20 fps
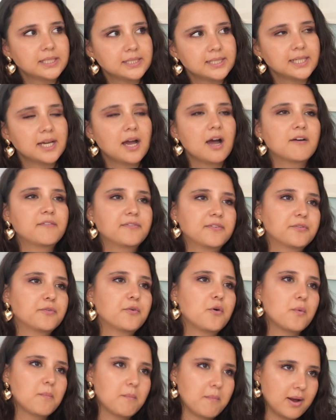Let's say after
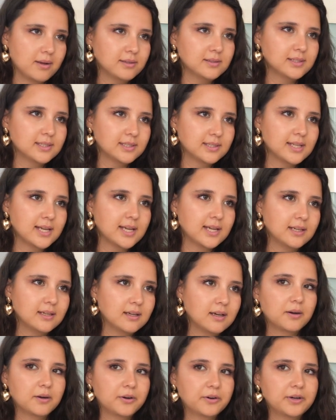4 months,
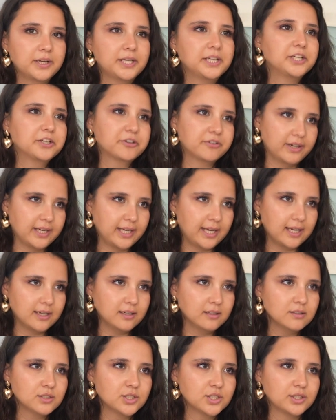they are here
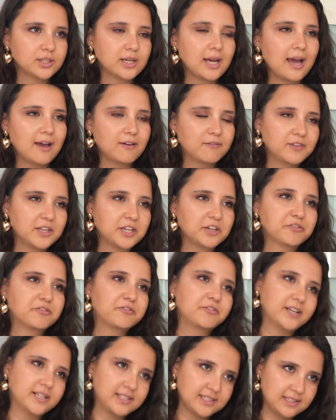again to have their
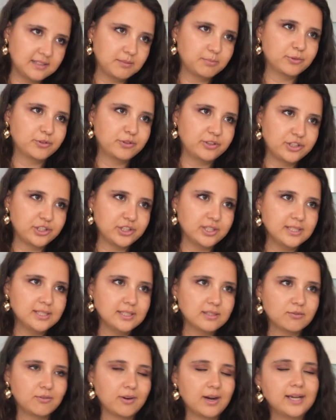fixed
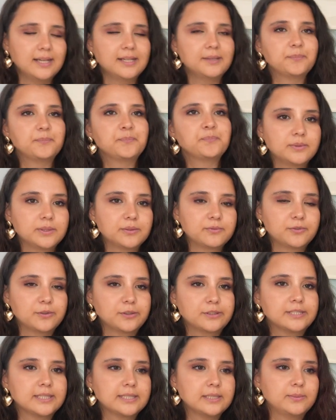bridges, right?
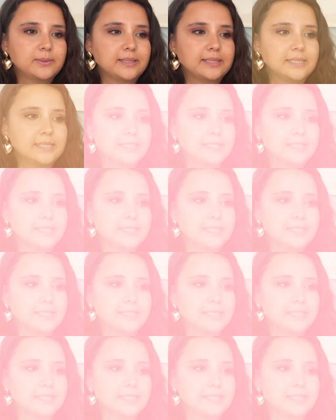Firstly, we